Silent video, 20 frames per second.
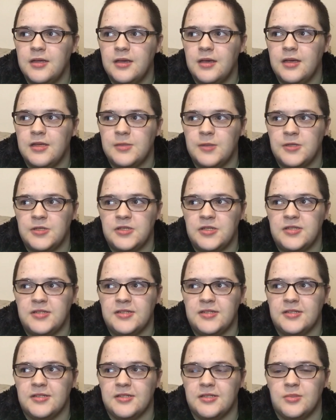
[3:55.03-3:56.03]
Especially
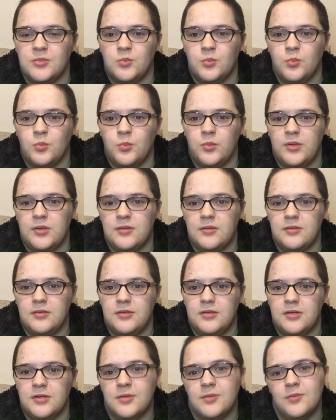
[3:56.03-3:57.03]
since we
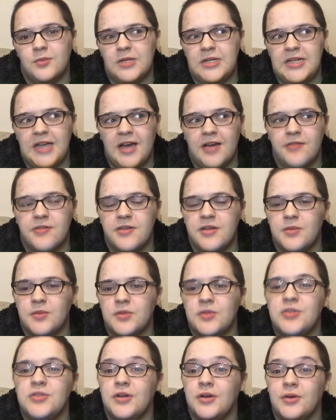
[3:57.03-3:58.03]
don't really have anyone
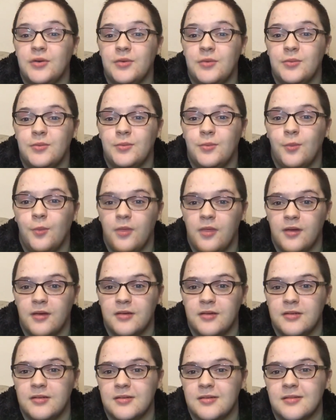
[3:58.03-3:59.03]
to go with
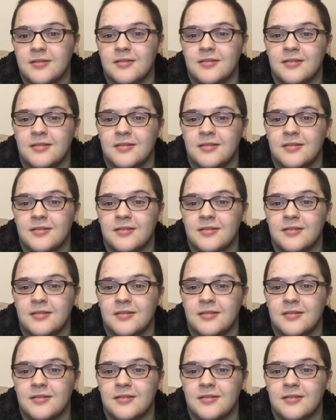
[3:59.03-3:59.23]
us.